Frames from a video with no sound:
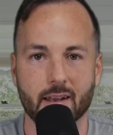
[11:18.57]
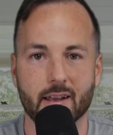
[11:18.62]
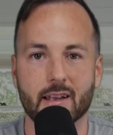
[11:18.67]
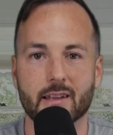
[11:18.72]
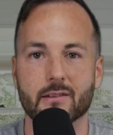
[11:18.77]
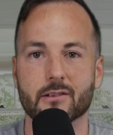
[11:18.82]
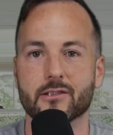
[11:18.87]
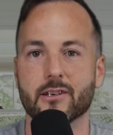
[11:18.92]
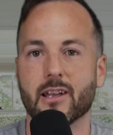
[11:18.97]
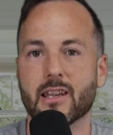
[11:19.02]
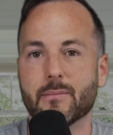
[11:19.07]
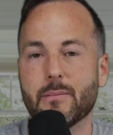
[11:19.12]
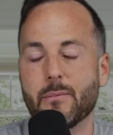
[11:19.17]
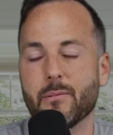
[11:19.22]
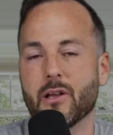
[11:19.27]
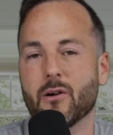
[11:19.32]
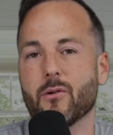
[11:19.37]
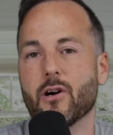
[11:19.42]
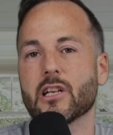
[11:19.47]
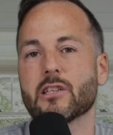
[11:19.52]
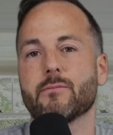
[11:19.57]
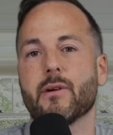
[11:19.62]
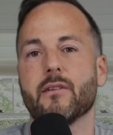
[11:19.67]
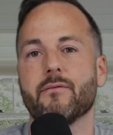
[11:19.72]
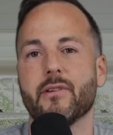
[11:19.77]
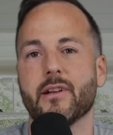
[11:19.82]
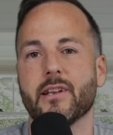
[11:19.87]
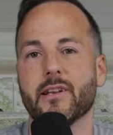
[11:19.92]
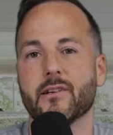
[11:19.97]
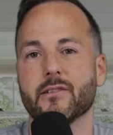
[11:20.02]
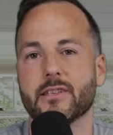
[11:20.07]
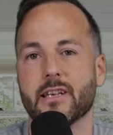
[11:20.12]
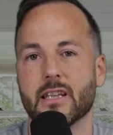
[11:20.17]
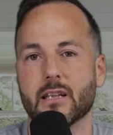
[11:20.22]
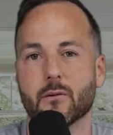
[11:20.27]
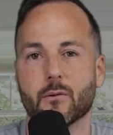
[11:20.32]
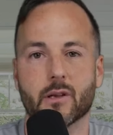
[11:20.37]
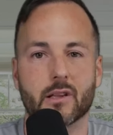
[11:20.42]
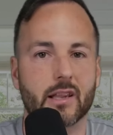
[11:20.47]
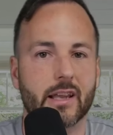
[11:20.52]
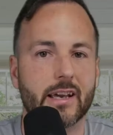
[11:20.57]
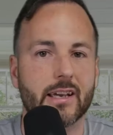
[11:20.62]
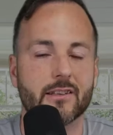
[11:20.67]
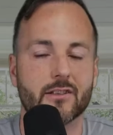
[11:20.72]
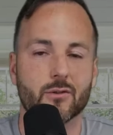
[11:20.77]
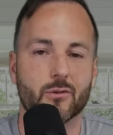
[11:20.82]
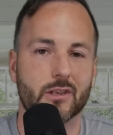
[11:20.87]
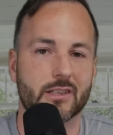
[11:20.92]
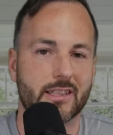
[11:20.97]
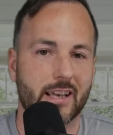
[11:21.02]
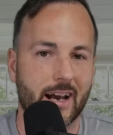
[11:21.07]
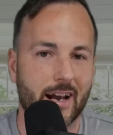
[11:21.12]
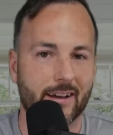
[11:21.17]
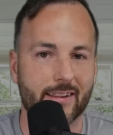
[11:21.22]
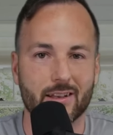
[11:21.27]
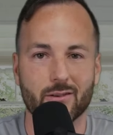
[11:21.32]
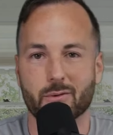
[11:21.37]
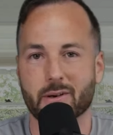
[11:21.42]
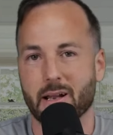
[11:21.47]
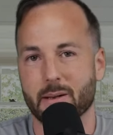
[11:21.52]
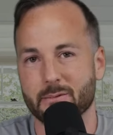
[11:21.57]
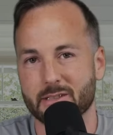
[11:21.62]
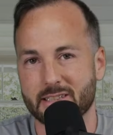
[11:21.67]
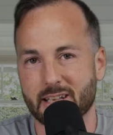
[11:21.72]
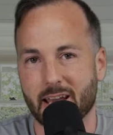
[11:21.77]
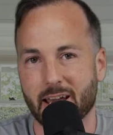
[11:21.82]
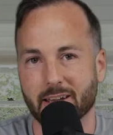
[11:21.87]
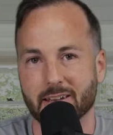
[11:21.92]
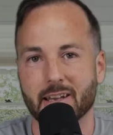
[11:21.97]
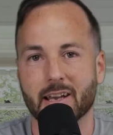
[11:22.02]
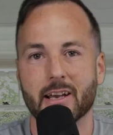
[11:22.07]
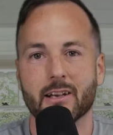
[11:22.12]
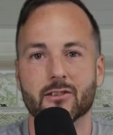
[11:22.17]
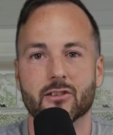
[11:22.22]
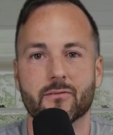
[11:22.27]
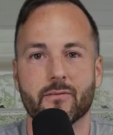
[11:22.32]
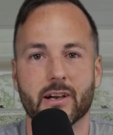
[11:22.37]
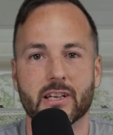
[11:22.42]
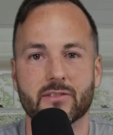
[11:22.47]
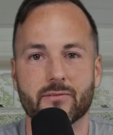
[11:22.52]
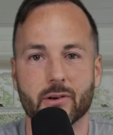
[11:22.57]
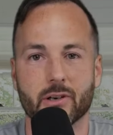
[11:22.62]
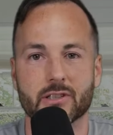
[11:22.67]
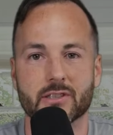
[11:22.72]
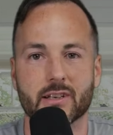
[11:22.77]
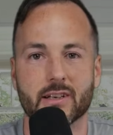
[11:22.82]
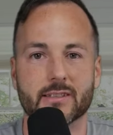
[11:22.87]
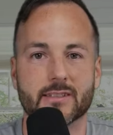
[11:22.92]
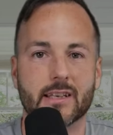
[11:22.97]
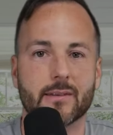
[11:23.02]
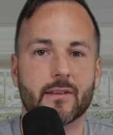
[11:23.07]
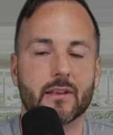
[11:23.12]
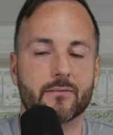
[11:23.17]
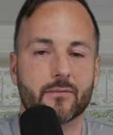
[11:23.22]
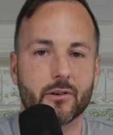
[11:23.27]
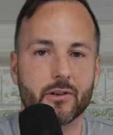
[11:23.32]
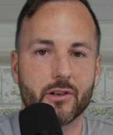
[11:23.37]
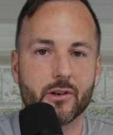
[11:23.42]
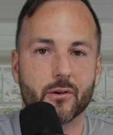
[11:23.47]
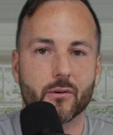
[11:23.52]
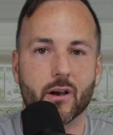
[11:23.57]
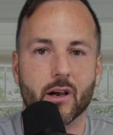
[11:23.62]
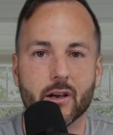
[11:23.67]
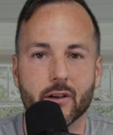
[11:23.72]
There's other people that watch my videos and they relate to exactly what I'm saying. So vice versa, same thing for you.